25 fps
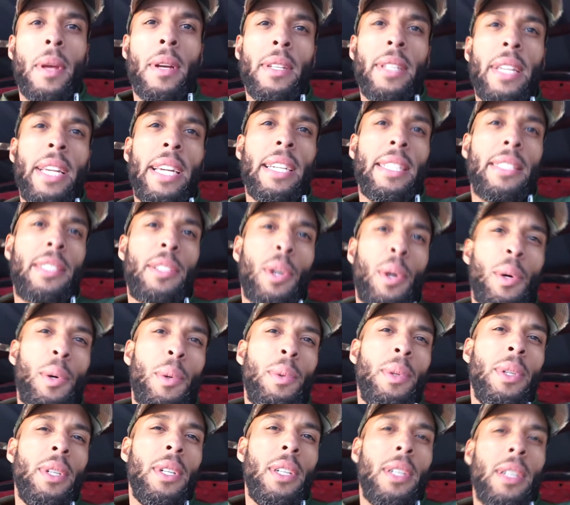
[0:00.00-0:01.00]
Yeah,
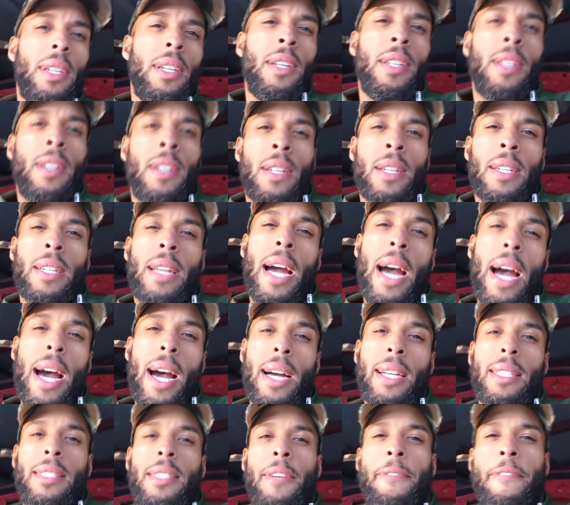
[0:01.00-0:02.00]
so
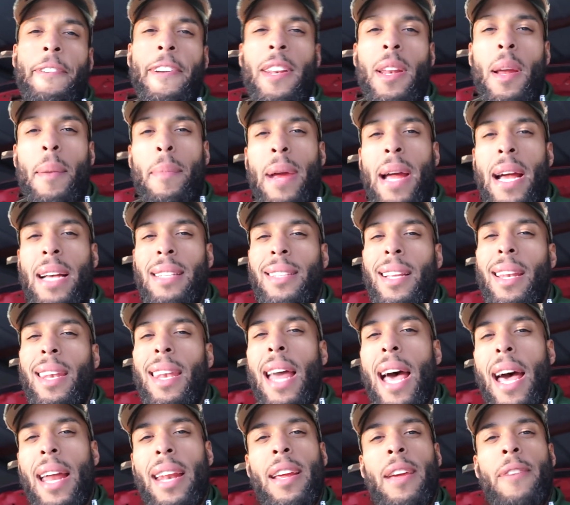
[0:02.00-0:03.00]
guys, your VIN number has a
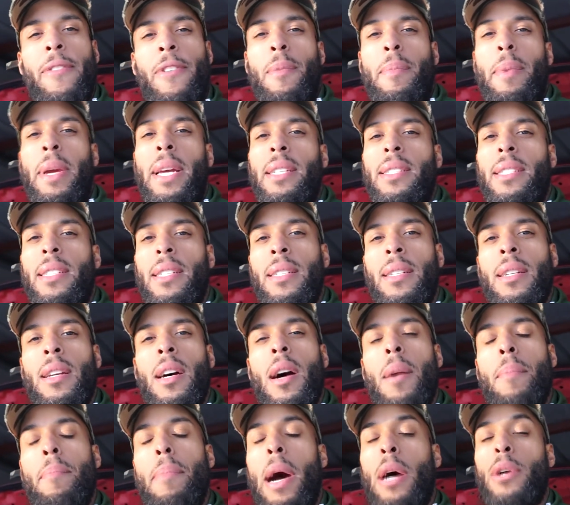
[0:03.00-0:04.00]
lot of information
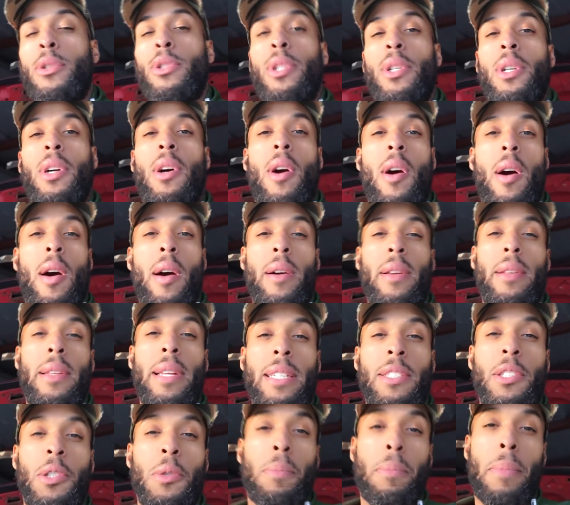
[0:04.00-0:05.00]
about your car
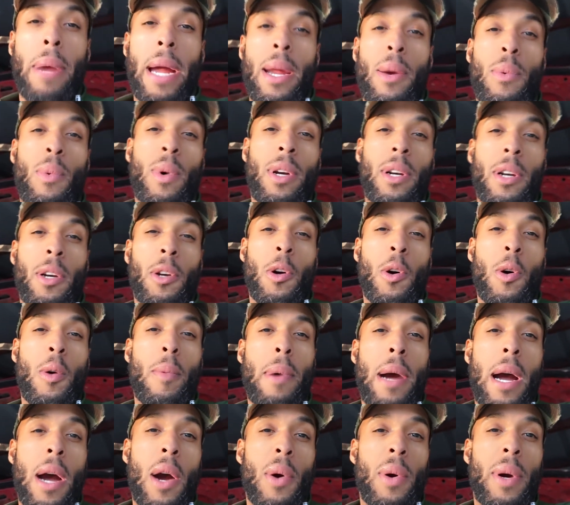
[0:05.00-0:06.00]
that you might want to know
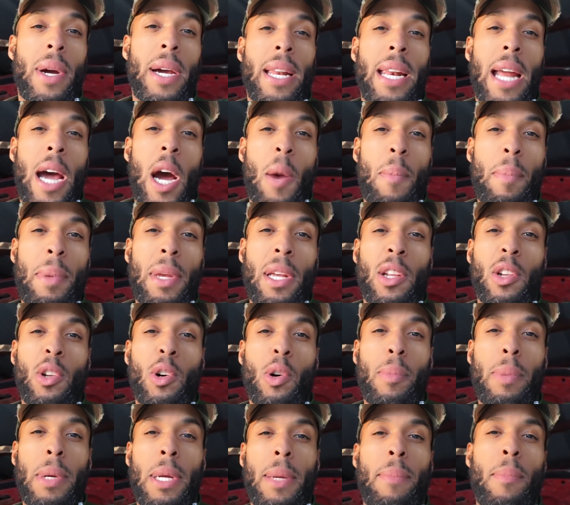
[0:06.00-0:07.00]
about, and I'll be a
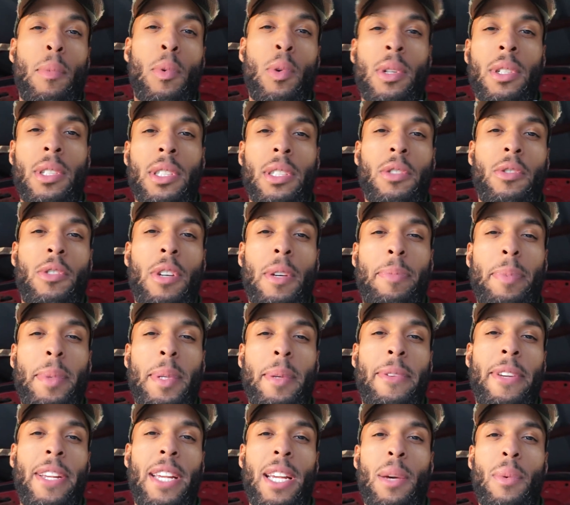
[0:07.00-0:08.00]
little bit more
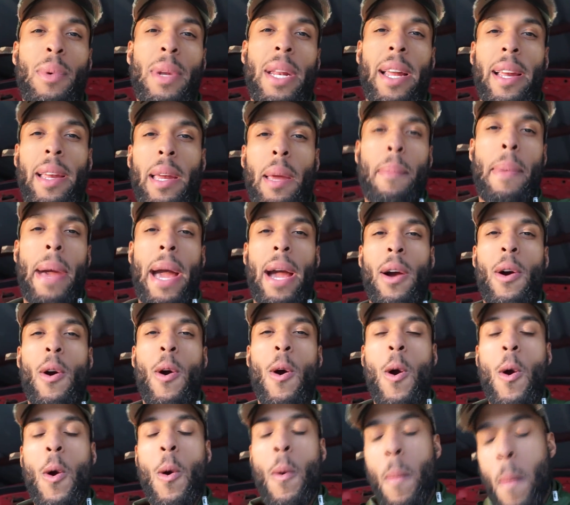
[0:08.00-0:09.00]
descriptive here when I get back
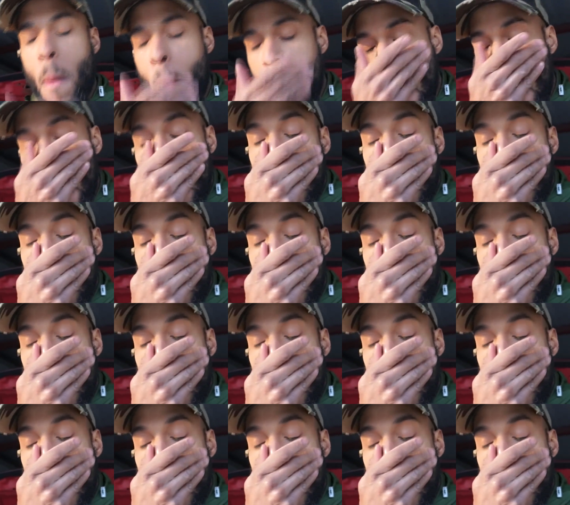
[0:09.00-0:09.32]
home.